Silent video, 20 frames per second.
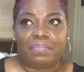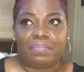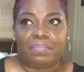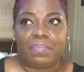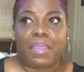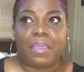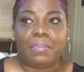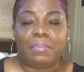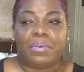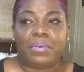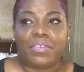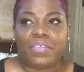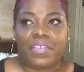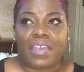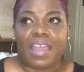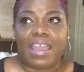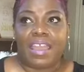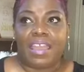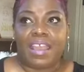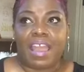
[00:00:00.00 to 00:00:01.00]
people
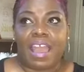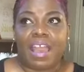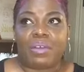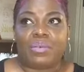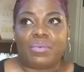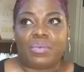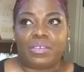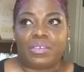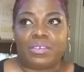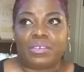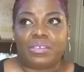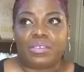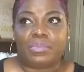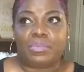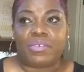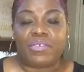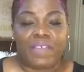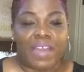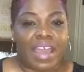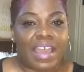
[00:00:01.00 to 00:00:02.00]
that I was
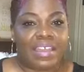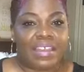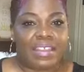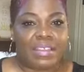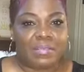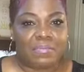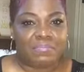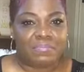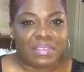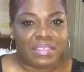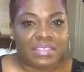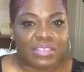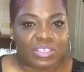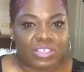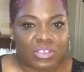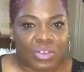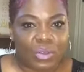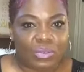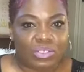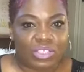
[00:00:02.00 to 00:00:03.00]
providing business
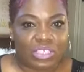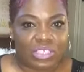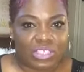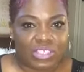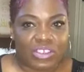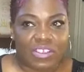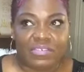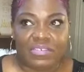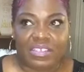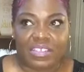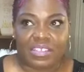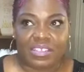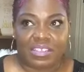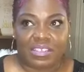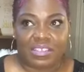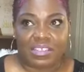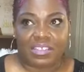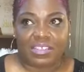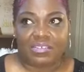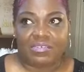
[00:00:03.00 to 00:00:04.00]
coaching
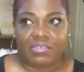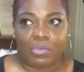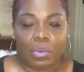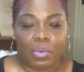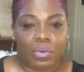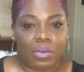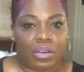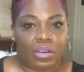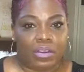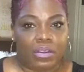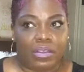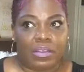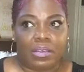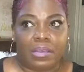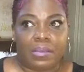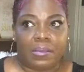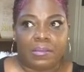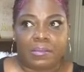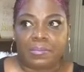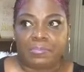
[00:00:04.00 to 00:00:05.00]
services for,
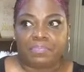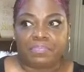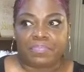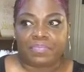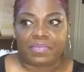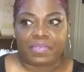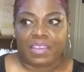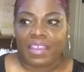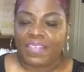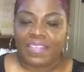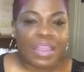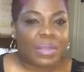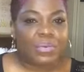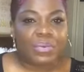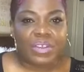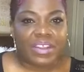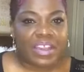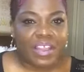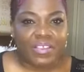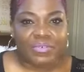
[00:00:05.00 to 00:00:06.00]
and they
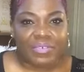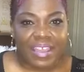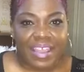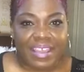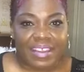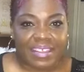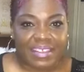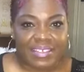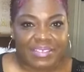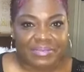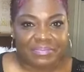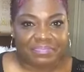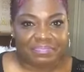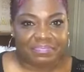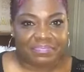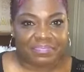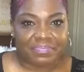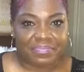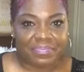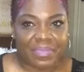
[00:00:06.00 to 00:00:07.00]
were not ready.
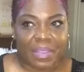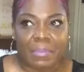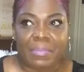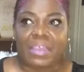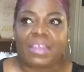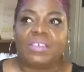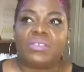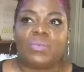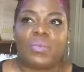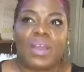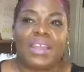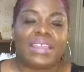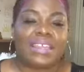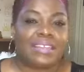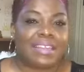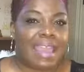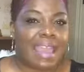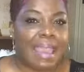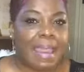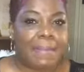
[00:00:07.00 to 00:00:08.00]
Because what can
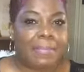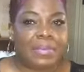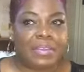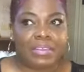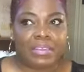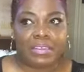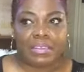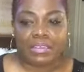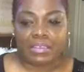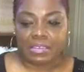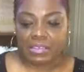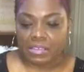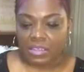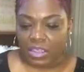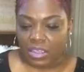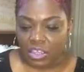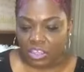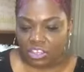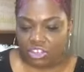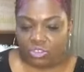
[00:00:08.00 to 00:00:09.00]
happen is
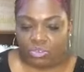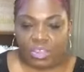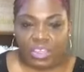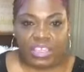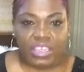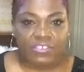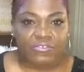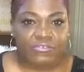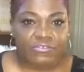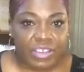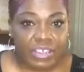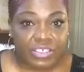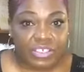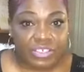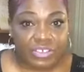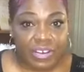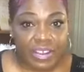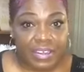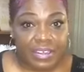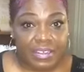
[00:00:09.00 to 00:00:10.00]
you can get
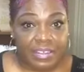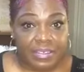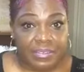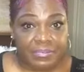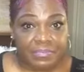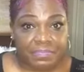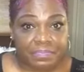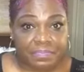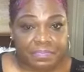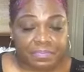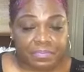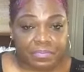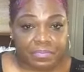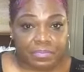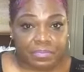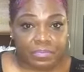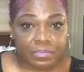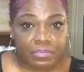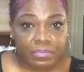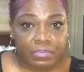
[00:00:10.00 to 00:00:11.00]
frustrated
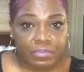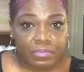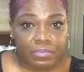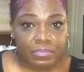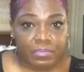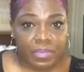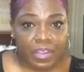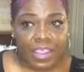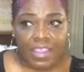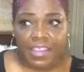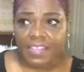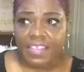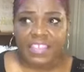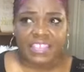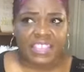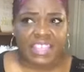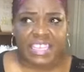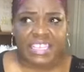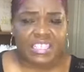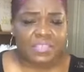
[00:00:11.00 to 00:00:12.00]
that
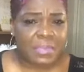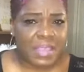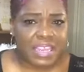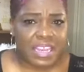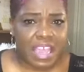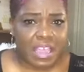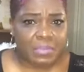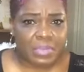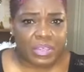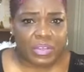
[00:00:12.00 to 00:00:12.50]
things may not be